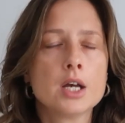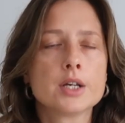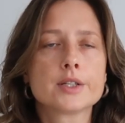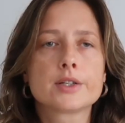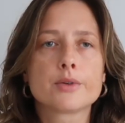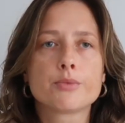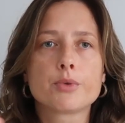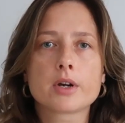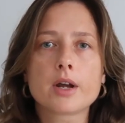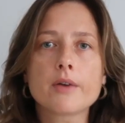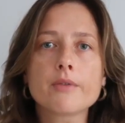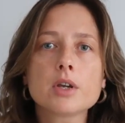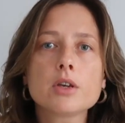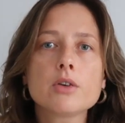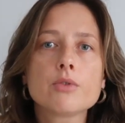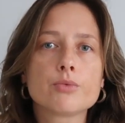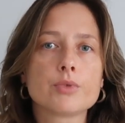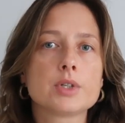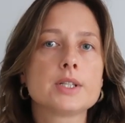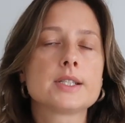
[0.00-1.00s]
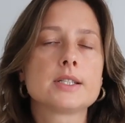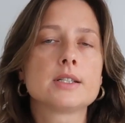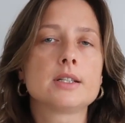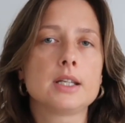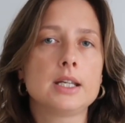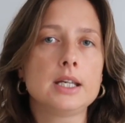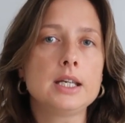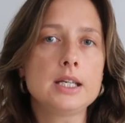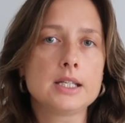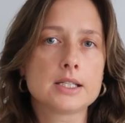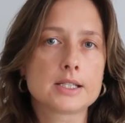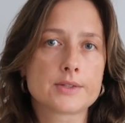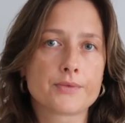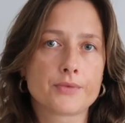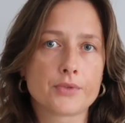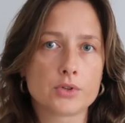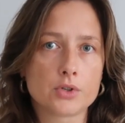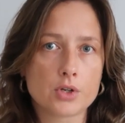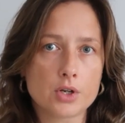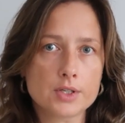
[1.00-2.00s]
So whatever your reason is
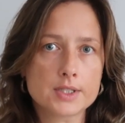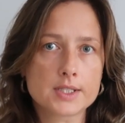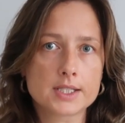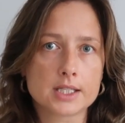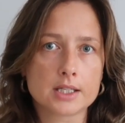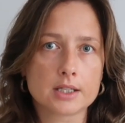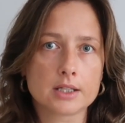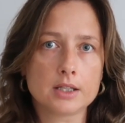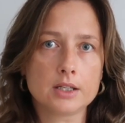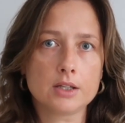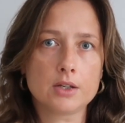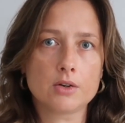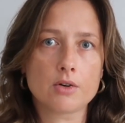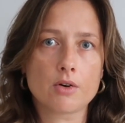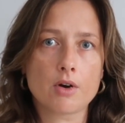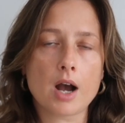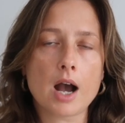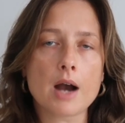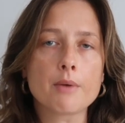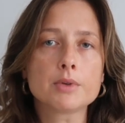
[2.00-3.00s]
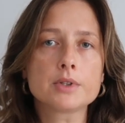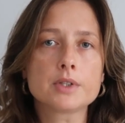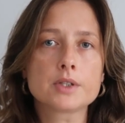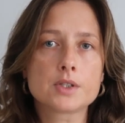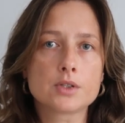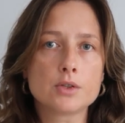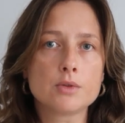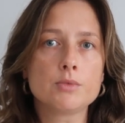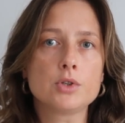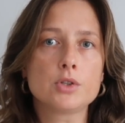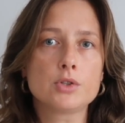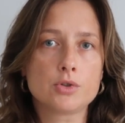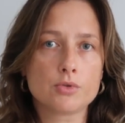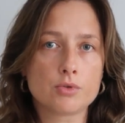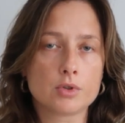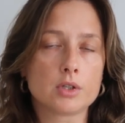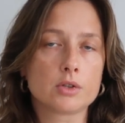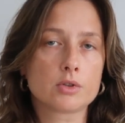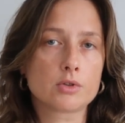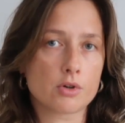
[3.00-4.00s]
for nursing, you know, I would assume you're
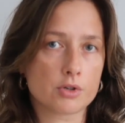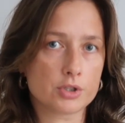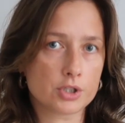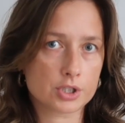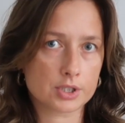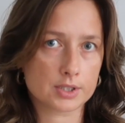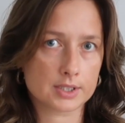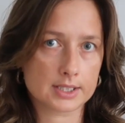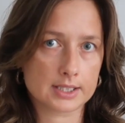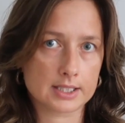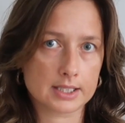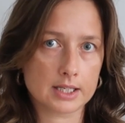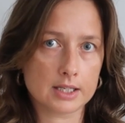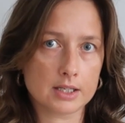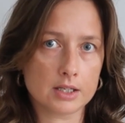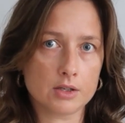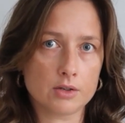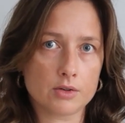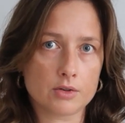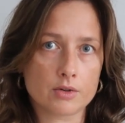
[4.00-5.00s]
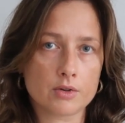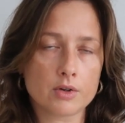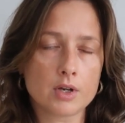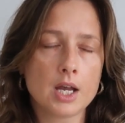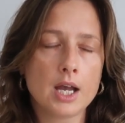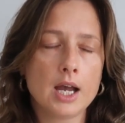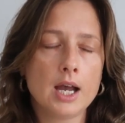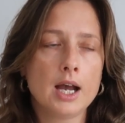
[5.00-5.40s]
doing it consciously, you know.